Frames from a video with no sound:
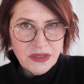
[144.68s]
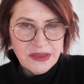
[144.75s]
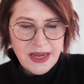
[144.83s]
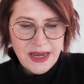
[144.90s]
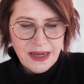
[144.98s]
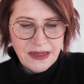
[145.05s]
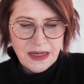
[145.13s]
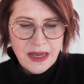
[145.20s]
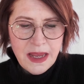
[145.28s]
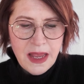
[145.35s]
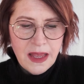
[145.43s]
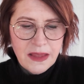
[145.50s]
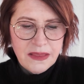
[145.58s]
Lane.
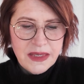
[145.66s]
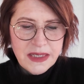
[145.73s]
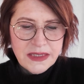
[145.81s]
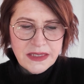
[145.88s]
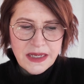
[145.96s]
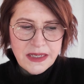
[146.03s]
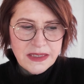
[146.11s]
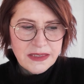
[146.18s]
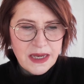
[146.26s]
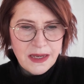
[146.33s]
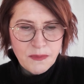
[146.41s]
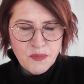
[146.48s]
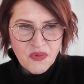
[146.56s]
This
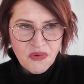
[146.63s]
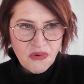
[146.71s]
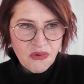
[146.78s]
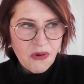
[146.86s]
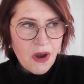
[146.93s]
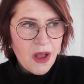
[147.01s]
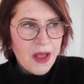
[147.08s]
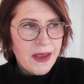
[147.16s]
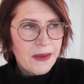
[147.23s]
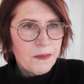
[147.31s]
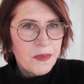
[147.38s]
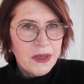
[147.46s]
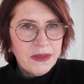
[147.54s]
is a
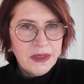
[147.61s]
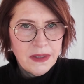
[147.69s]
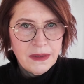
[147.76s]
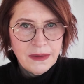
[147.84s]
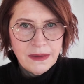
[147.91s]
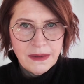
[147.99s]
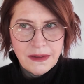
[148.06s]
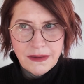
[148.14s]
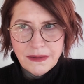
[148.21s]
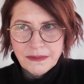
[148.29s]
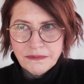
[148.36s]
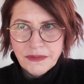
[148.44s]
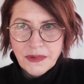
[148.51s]
prime
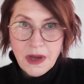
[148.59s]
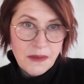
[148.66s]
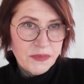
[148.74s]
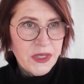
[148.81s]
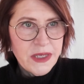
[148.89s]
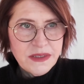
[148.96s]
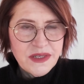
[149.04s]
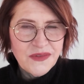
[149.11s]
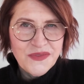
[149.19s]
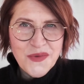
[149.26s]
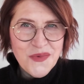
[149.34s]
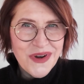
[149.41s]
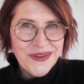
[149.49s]
complex, if
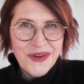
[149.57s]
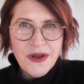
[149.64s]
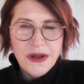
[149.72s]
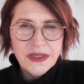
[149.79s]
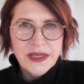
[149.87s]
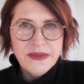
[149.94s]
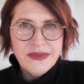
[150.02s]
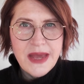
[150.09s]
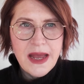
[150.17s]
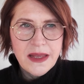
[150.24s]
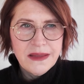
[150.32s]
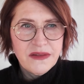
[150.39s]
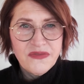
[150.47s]
you want to call it
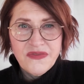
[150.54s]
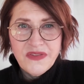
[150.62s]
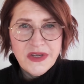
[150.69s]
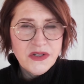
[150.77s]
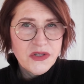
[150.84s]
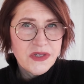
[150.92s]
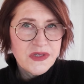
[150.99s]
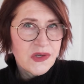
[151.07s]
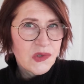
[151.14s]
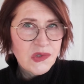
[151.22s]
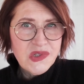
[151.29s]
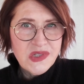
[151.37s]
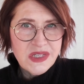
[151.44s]
that. The finishes are
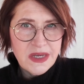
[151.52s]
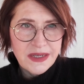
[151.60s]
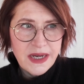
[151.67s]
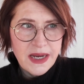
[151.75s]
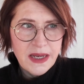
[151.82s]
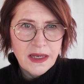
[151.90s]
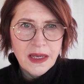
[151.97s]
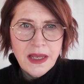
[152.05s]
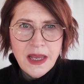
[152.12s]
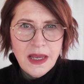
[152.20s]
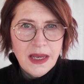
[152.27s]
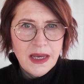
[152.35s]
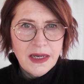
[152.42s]
stunning.
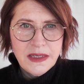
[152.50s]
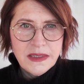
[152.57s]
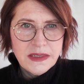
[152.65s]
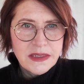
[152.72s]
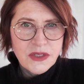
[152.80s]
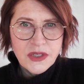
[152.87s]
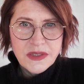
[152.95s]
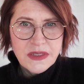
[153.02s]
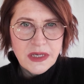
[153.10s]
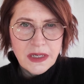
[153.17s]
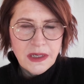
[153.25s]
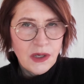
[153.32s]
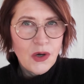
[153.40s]
It is
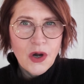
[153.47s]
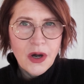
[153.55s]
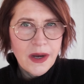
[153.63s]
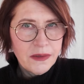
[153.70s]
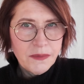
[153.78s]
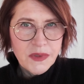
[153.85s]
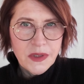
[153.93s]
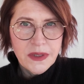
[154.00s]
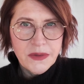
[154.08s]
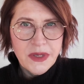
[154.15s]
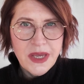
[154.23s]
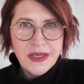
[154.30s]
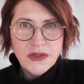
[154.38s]
just an incredible
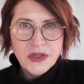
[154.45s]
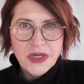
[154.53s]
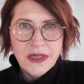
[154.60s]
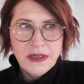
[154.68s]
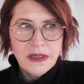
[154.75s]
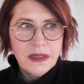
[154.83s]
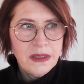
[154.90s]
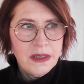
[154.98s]
location.